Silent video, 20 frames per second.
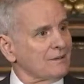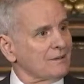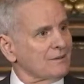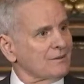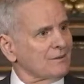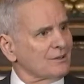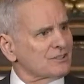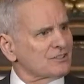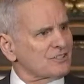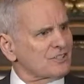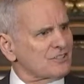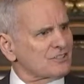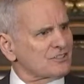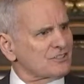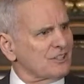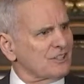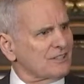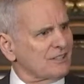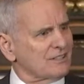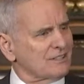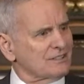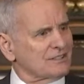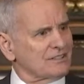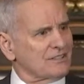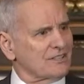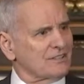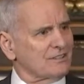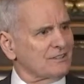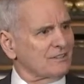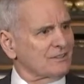We said it
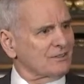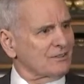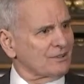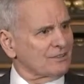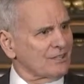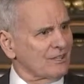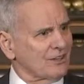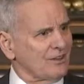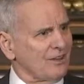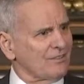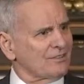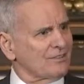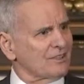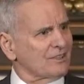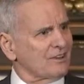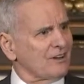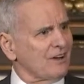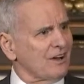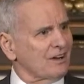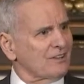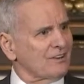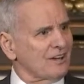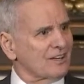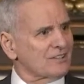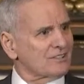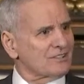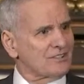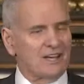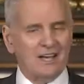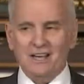said 11 o'clock
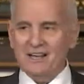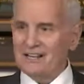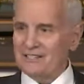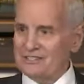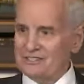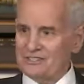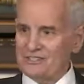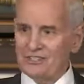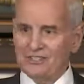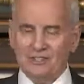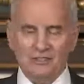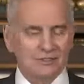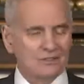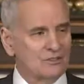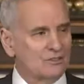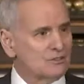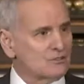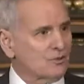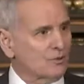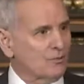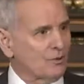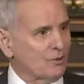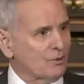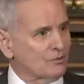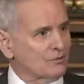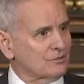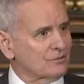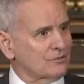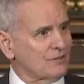last. I just saw the news report.